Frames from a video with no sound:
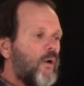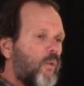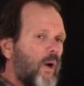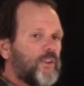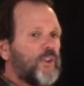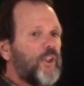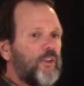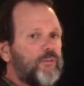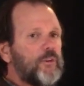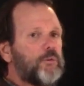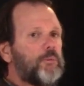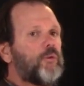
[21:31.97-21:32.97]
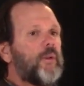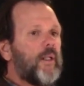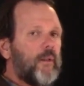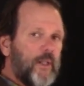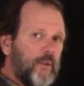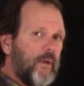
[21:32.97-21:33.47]
What's the difference between
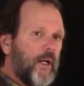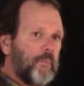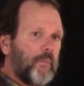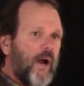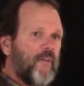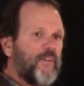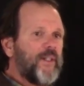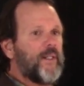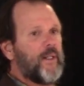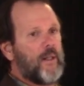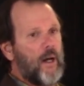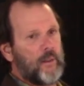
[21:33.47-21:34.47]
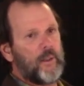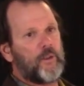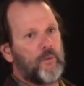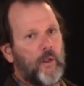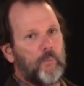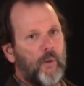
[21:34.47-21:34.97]
a literary prophet and a
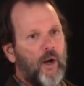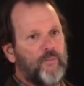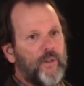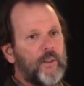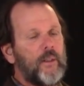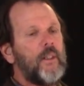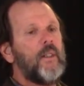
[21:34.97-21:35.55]
non-literary prophet?